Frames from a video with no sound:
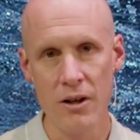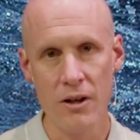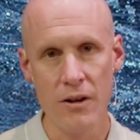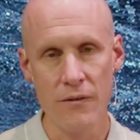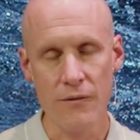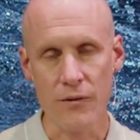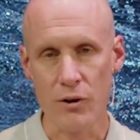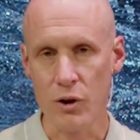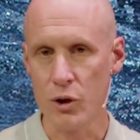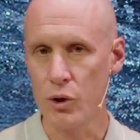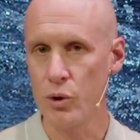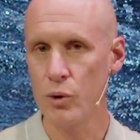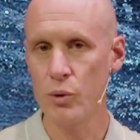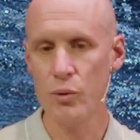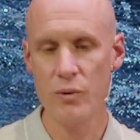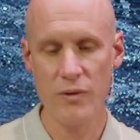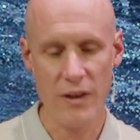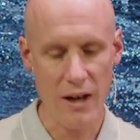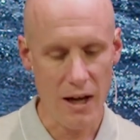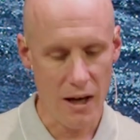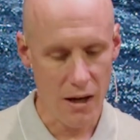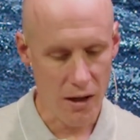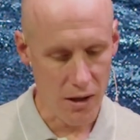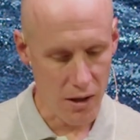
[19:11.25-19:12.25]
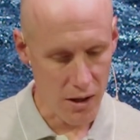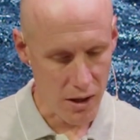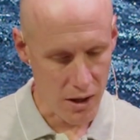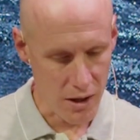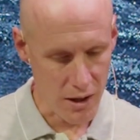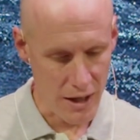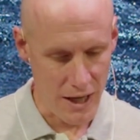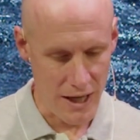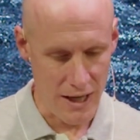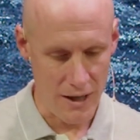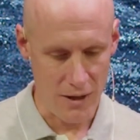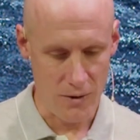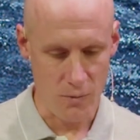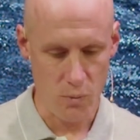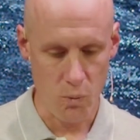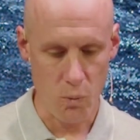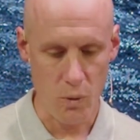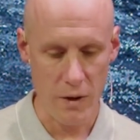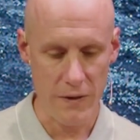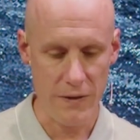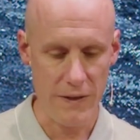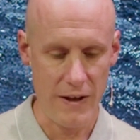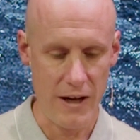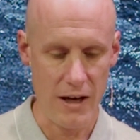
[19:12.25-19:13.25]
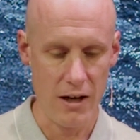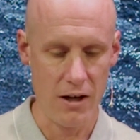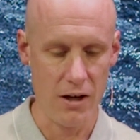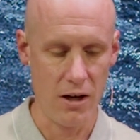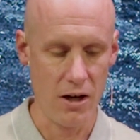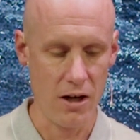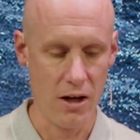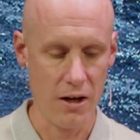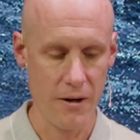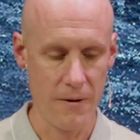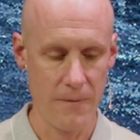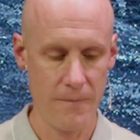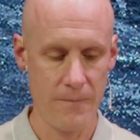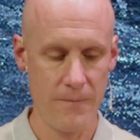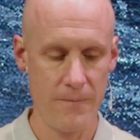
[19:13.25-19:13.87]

for who they are and what they are.